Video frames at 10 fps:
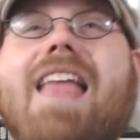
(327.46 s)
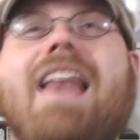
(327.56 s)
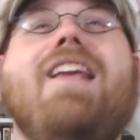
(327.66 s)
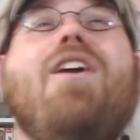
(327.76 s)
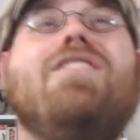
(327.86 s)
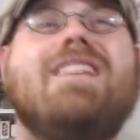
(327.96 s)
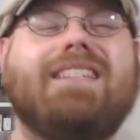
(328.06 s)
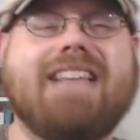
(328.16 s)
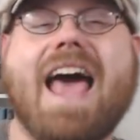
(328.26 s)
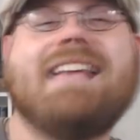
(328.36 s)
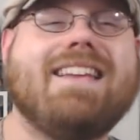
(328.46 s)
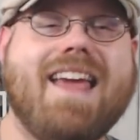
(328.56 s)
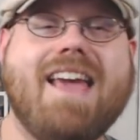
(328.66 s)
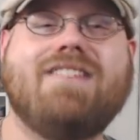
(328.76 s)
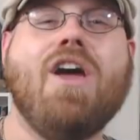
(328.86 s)
and then he goes and
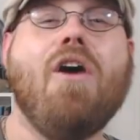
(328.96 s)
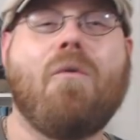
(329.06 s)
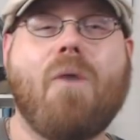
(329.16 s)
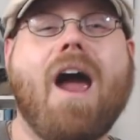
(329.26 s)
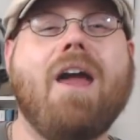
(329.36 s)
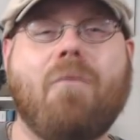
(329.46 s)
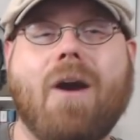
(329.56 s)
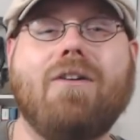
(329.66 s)
assassinates Ryan